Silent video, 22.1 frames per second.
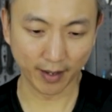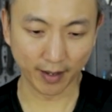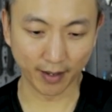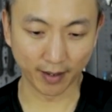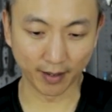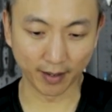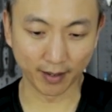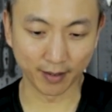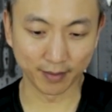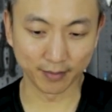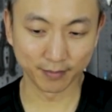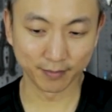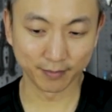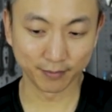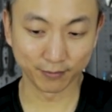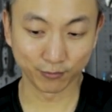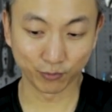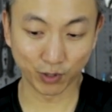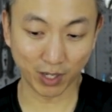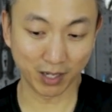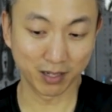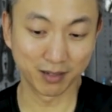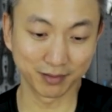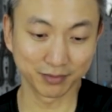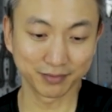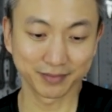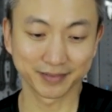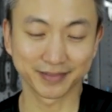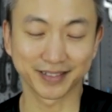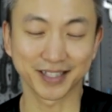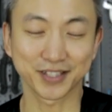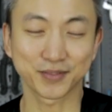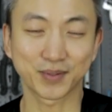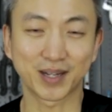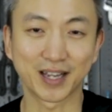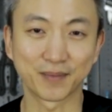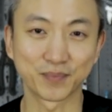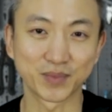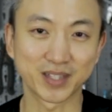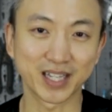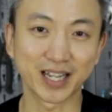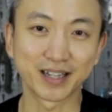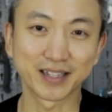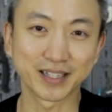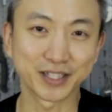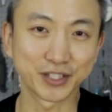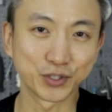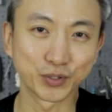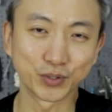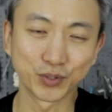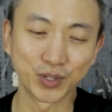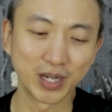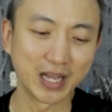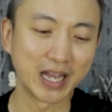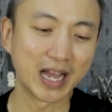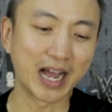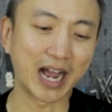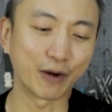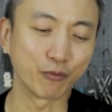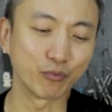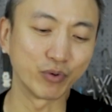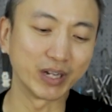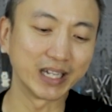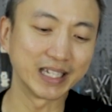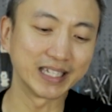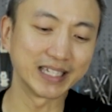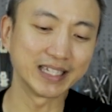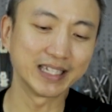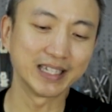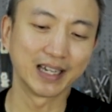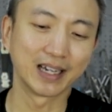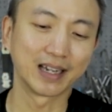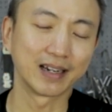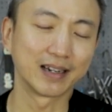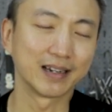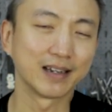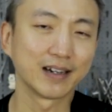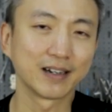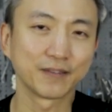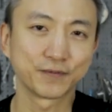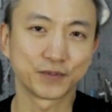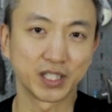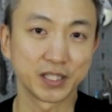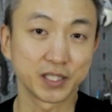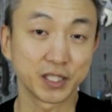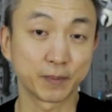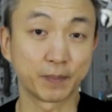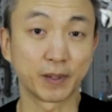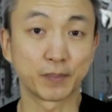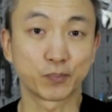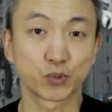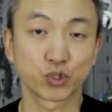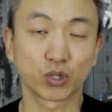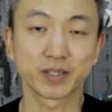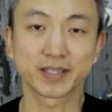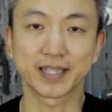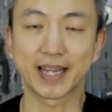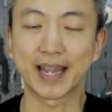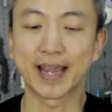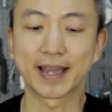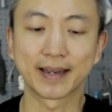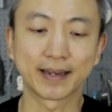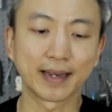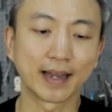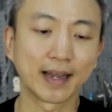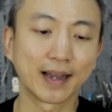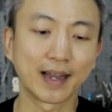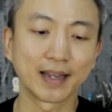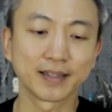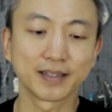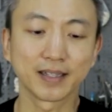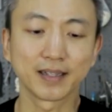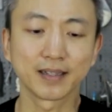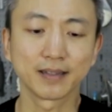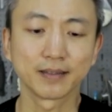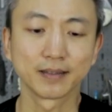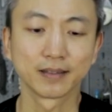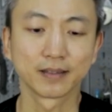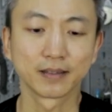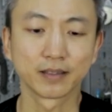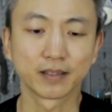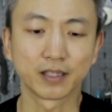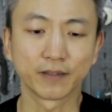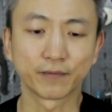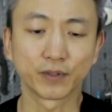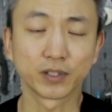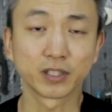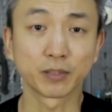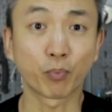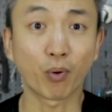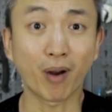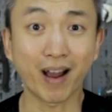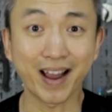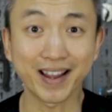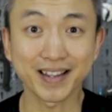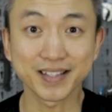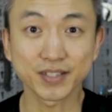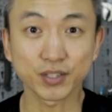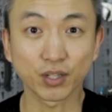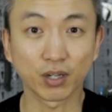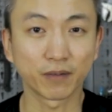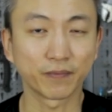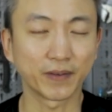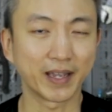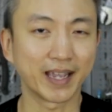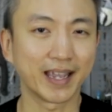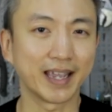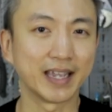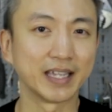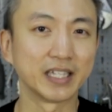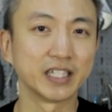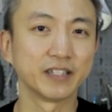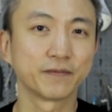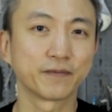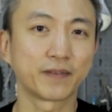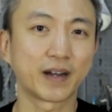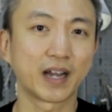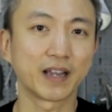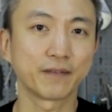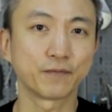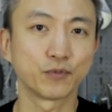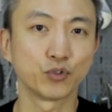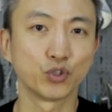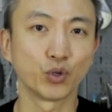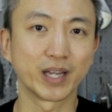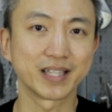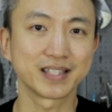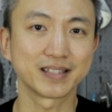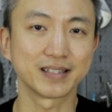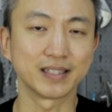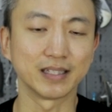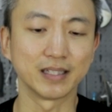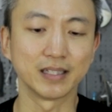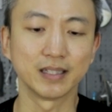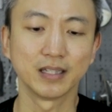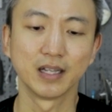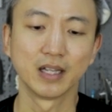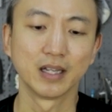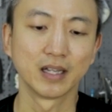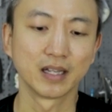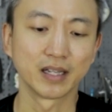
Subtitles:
And well, that's why I'm telling you, I really love these bib shorts, and I think given the price of 85 USD,